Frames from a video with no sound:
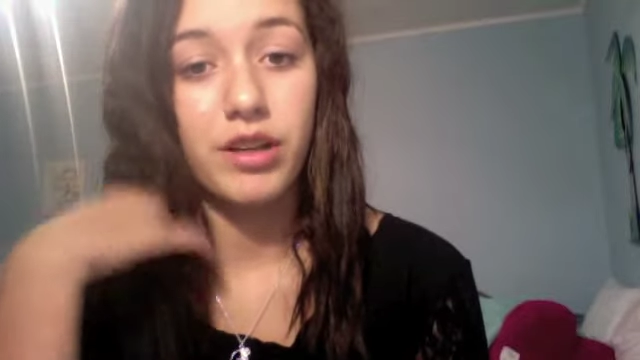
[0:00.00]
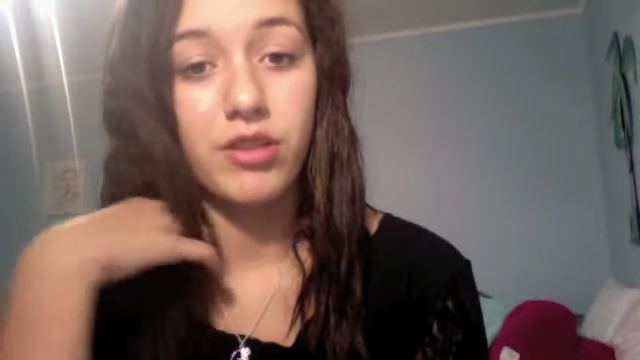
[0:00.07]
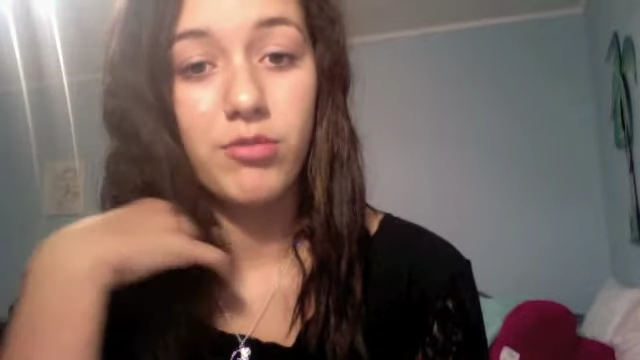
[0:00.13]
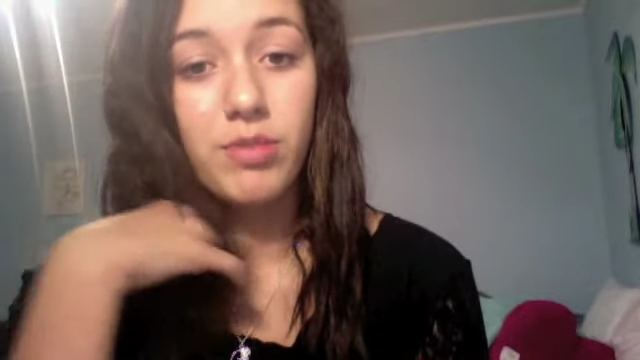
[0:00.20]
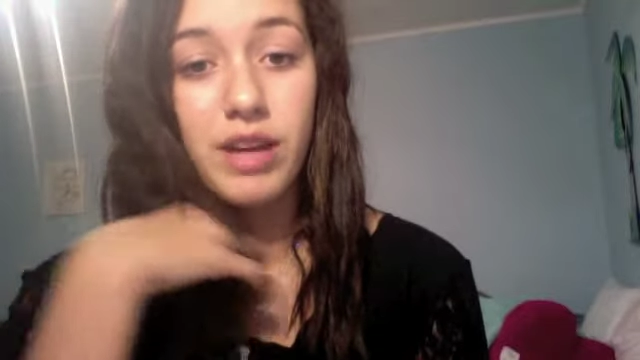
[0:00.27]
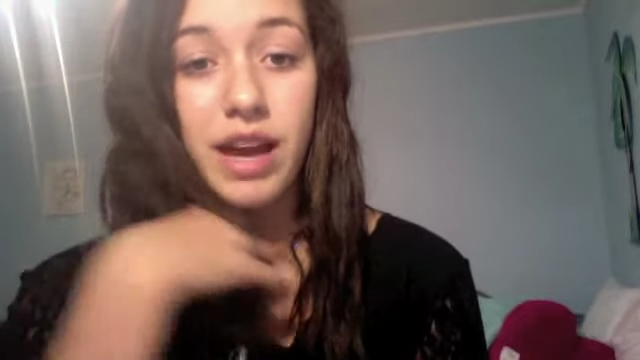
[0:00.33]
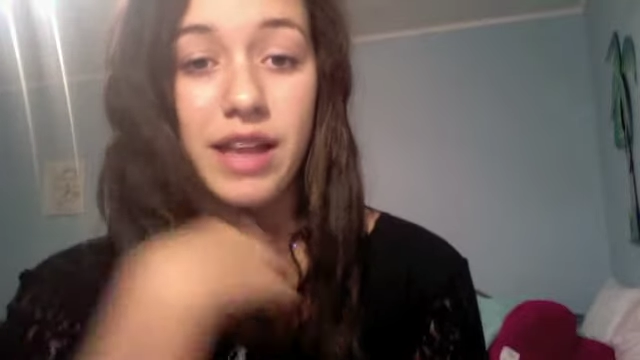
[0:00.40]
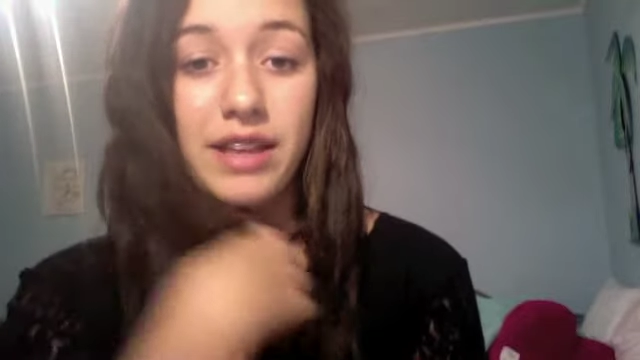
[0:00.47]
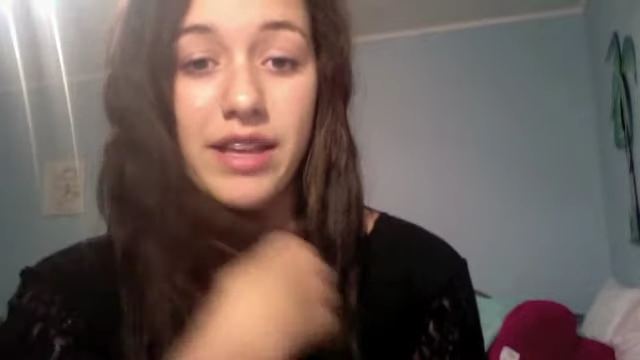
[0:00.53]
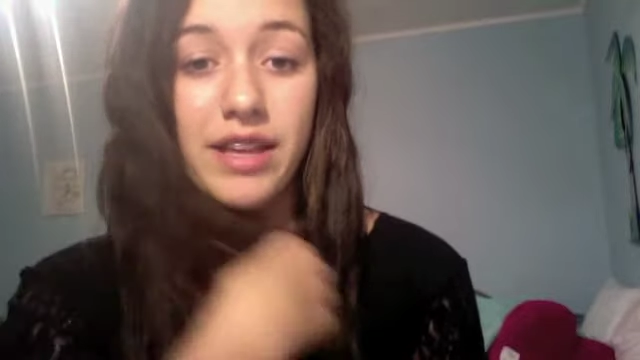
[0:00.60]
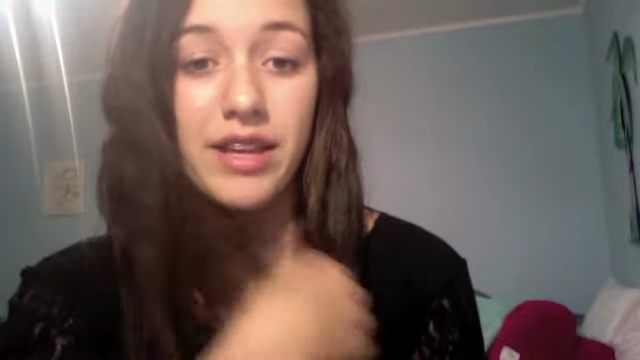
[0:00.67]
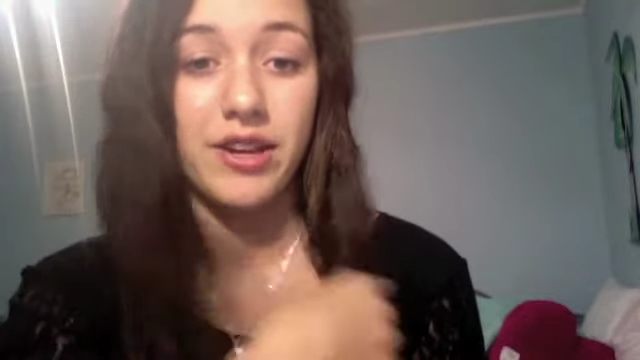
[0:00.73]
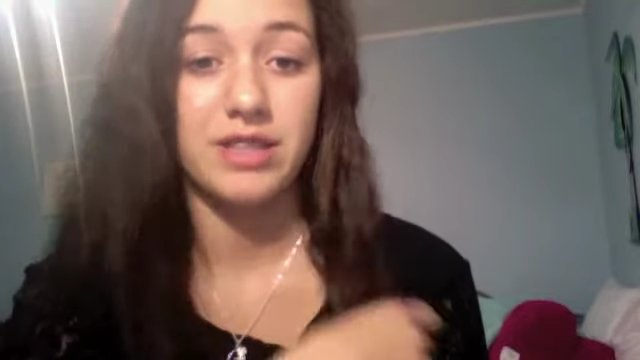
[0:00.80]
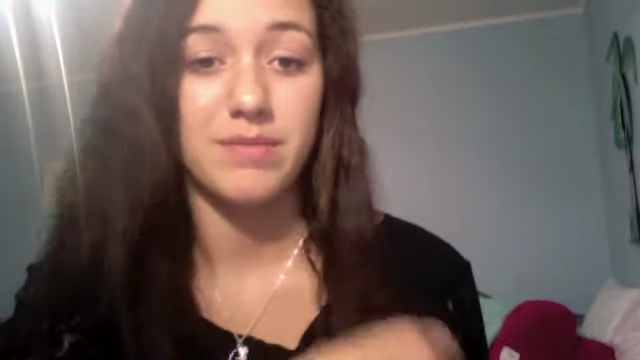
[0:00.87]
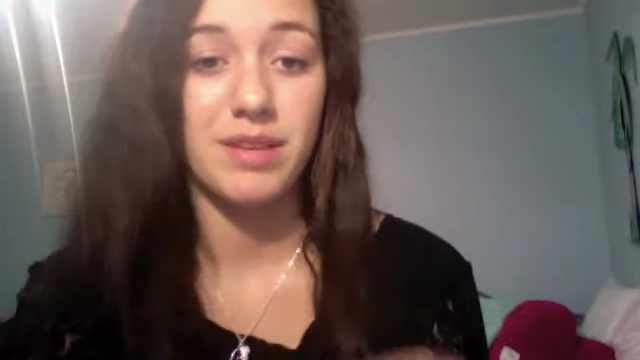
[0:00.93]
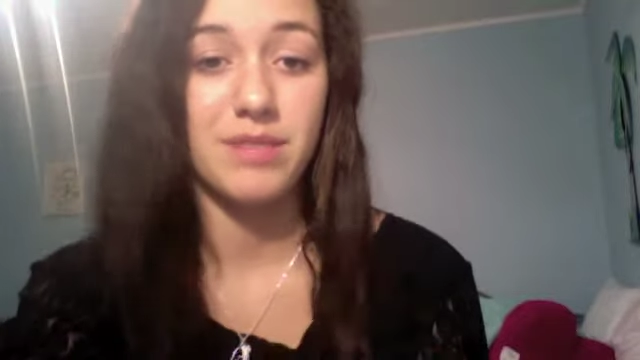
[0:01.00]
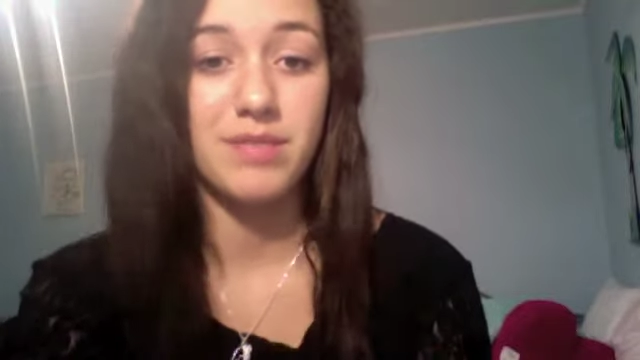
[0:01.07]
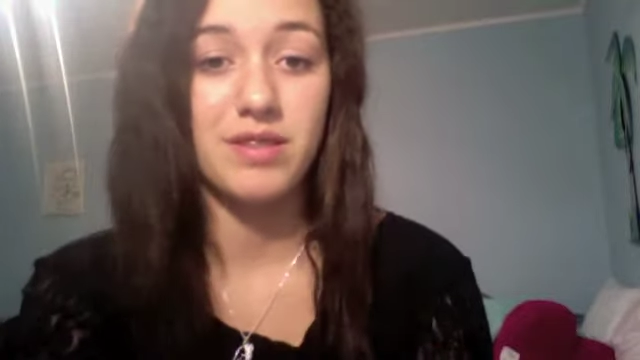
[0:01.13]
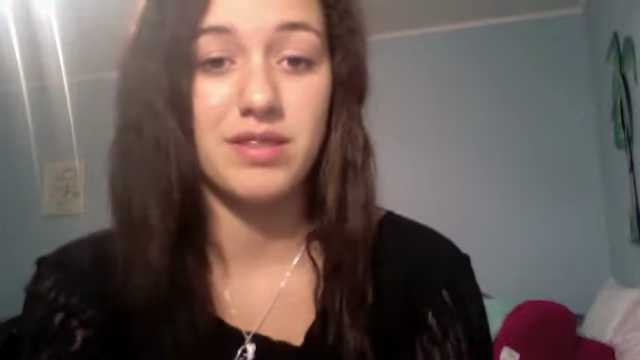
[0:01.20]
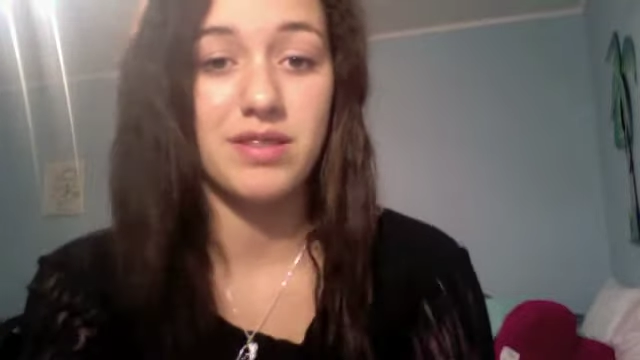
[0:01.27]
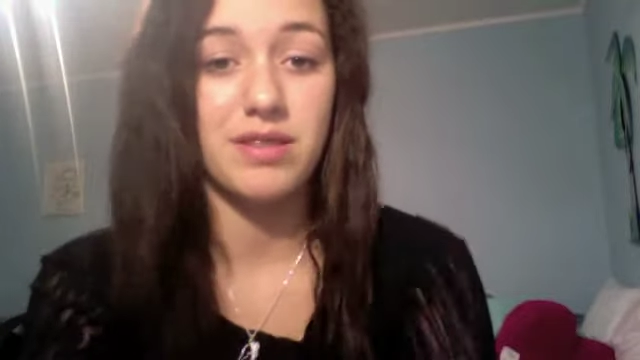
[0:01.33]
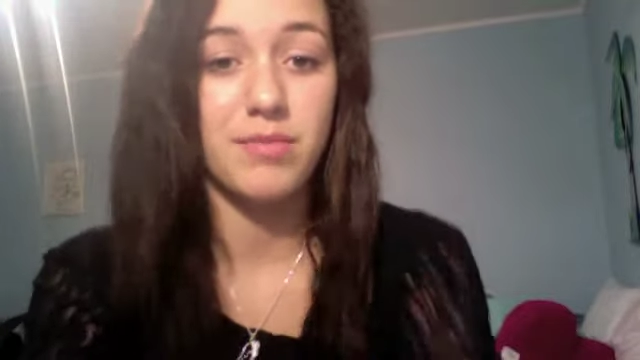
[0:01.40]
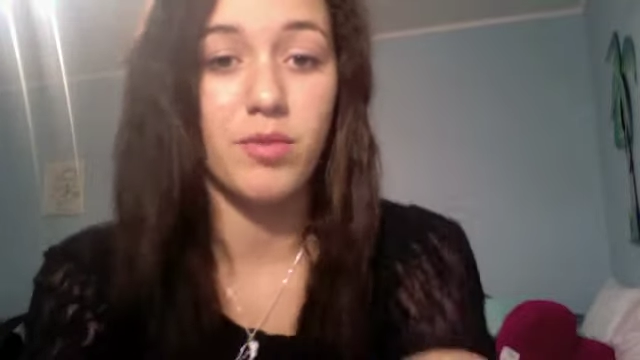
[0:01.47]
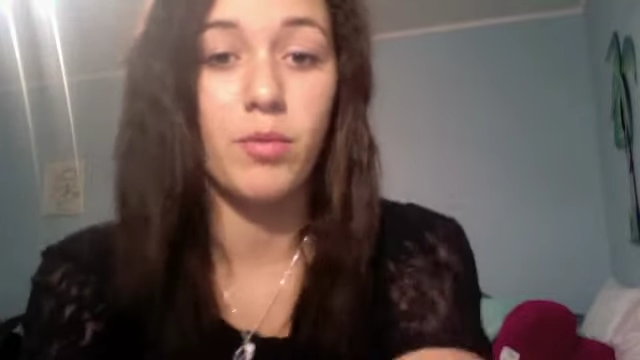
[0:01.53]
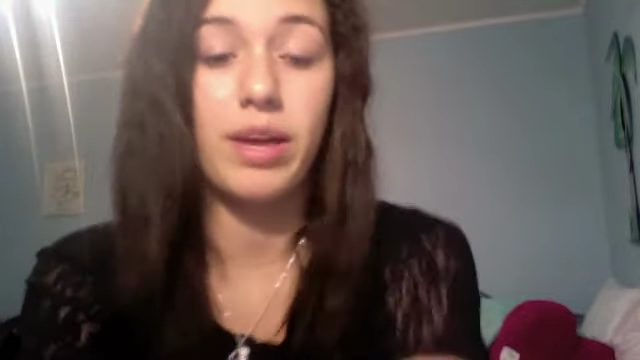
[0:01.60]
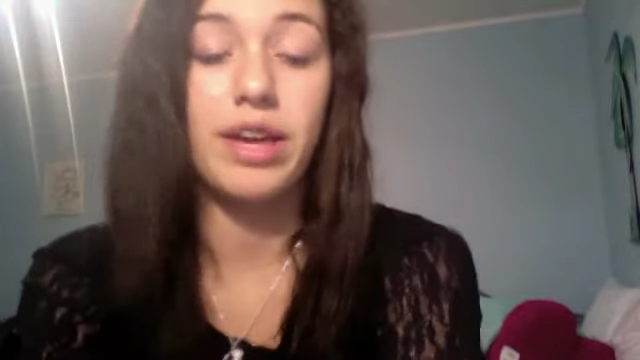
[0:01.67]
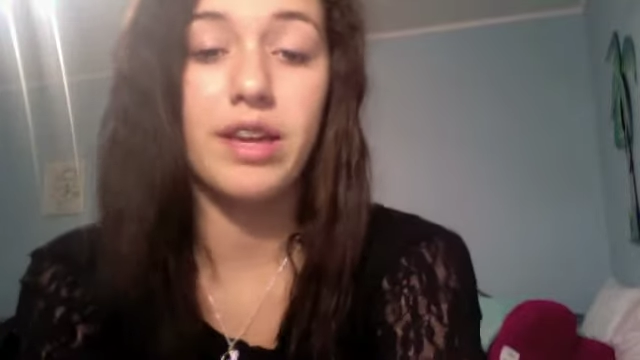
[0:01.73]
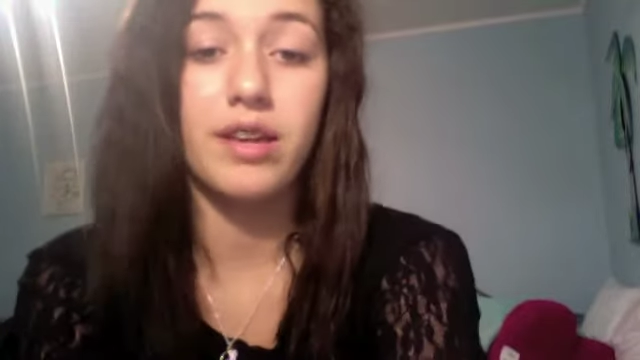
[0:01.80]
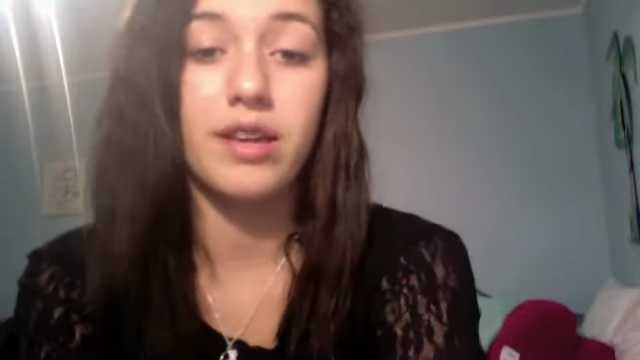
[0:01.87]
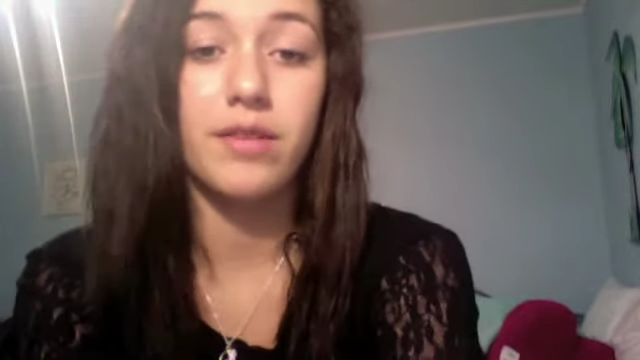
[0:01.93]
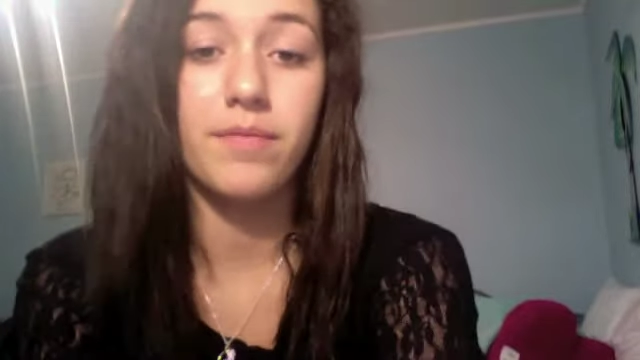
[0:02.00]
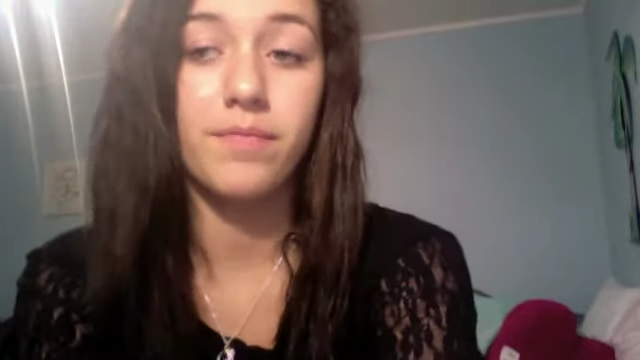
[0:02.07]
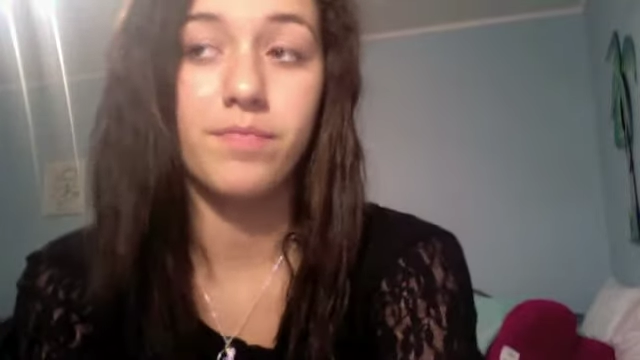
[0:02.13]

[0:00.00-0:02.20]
it would be eyeliner because it makes me seem awake.